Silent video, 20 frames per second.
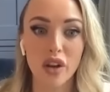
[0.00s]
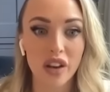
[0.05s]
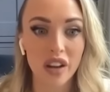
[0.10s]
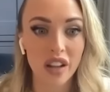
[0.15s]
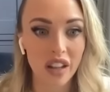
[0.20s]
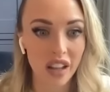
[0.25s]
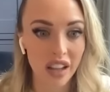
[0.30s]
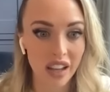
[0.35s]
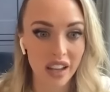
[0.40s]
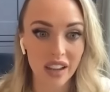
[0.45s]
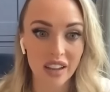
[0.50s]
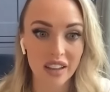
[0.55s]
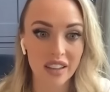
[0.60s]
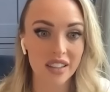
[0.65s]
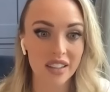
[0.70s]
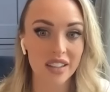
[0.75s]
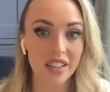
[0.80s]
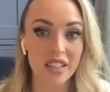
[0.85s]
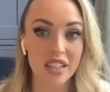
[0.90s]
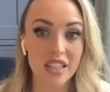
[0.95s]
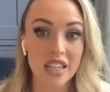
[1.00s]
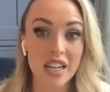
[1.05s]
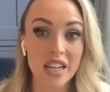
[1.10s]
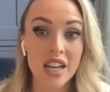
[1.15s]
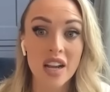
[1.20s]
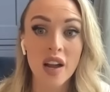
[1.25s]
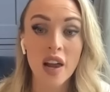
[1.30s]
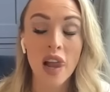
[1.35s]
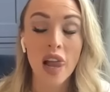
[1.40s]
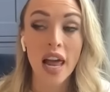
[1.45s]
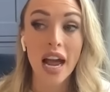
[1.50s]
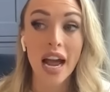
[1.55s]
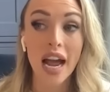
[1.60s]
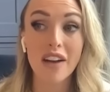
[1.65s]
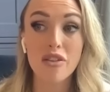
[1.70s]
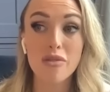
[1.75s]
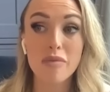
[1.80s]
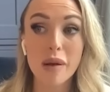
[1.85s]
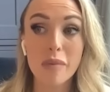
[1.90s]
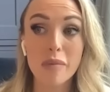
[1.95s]
And you're like, God. And
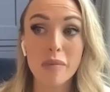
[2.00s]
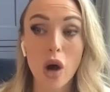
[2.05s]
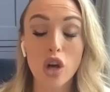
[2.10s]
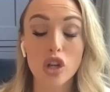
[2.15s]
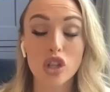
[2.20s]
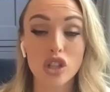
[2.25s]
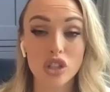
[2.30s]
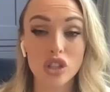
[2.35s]
I remember